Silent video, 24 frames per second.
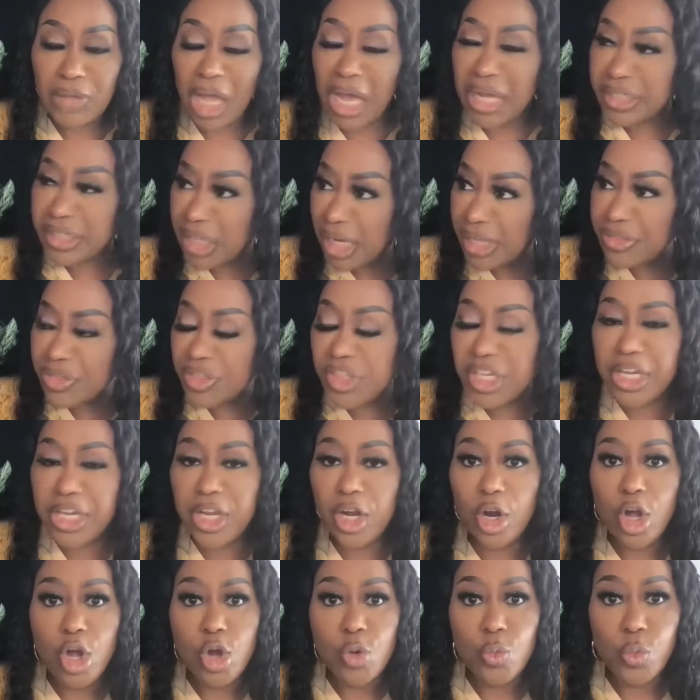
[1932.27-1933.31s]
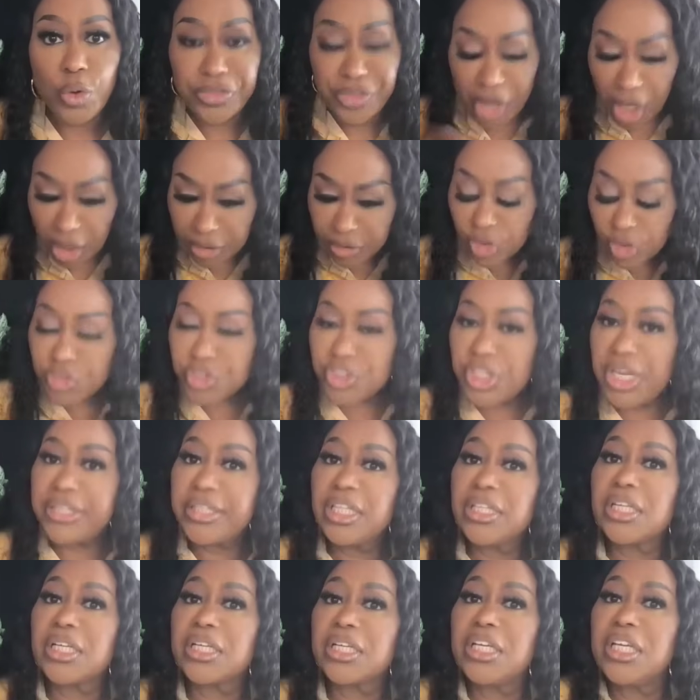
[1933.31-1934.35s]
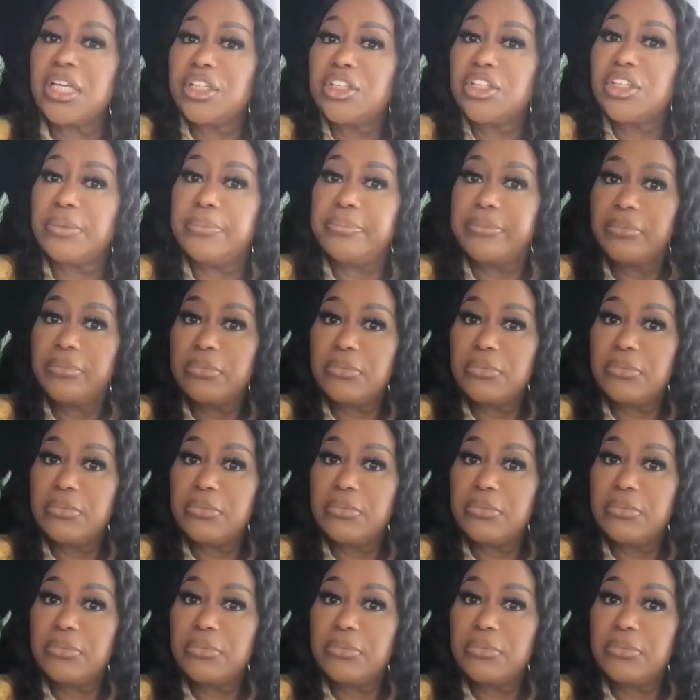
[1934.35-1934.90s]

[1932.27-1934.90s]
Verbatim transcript: I got there with understanding the kingdom.